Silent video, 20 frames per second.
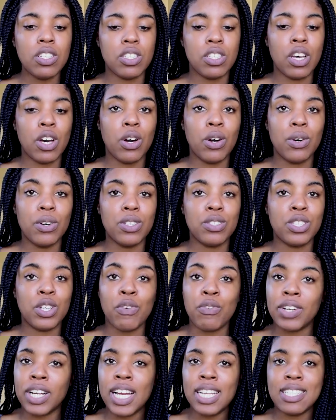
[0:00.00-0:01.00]
So
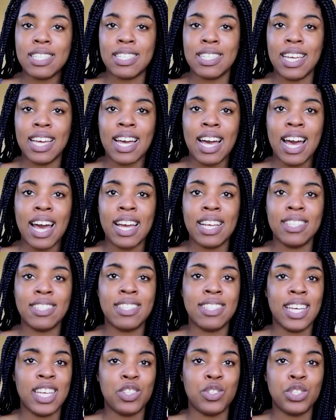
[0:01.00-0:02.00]
don't forget to stay kind,
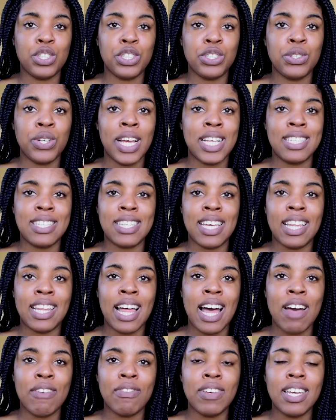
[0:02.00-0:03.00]
stay true, and stay
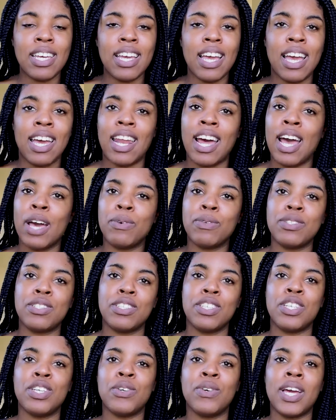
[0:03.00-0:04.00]
laughing. And I will
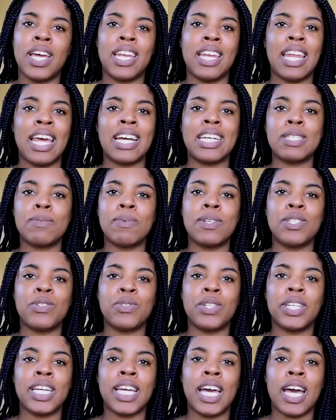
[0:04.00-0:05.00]
see you in next month's
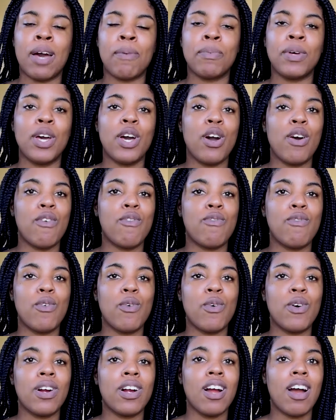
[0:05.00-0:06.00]
recap
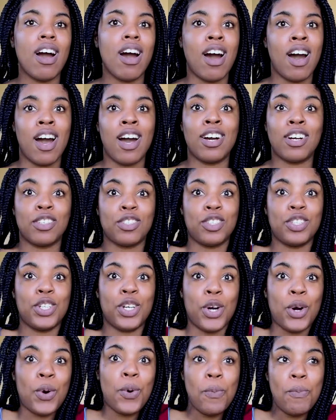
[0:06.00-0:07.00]
for
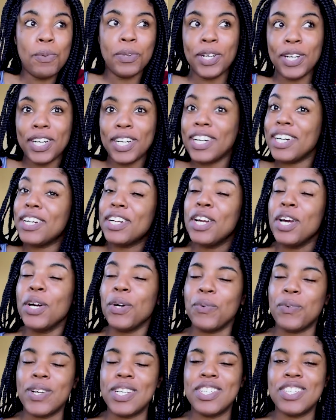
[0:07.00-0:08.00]
October,
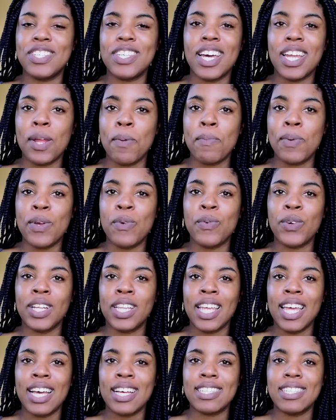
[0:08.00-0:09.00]
which is going to be
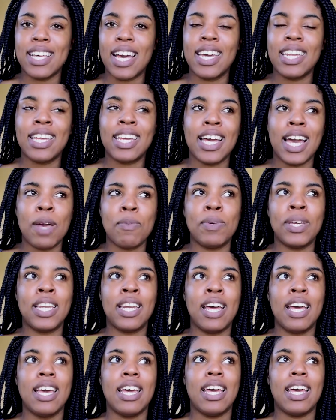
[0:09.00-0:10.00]
really exciting. I
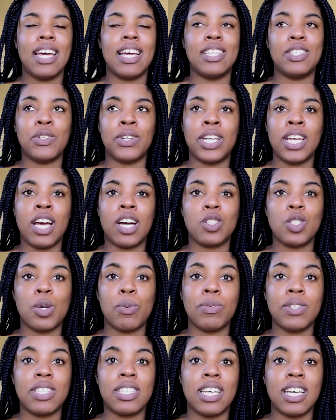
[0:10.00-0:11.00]
mean, it's already
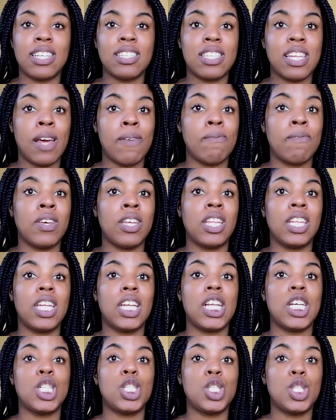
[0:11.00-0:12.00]
October sixth and I'm
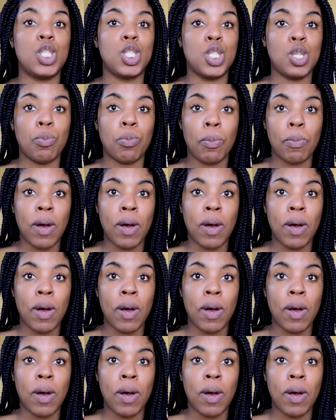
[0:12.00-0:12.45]
feeling super